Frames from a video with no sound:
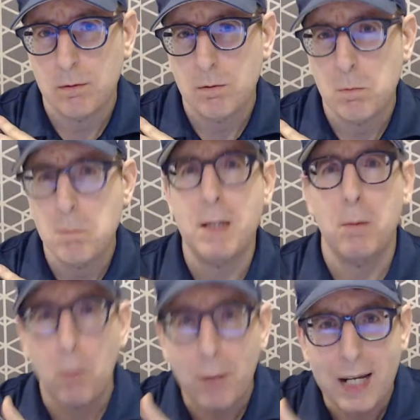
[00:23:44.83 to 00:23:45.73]

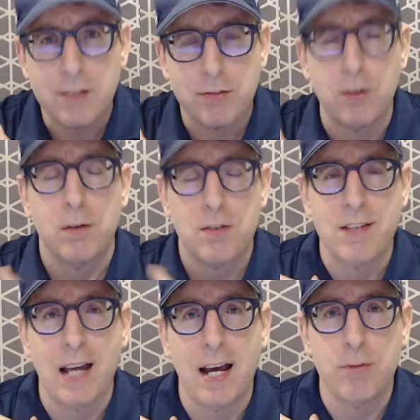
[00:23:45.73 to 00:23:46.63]
minimum wage for
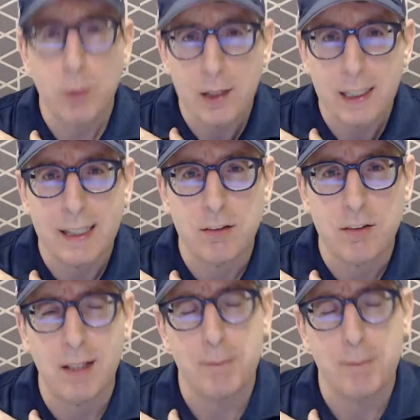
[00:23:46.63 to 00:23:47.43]
staff working here in Thailand?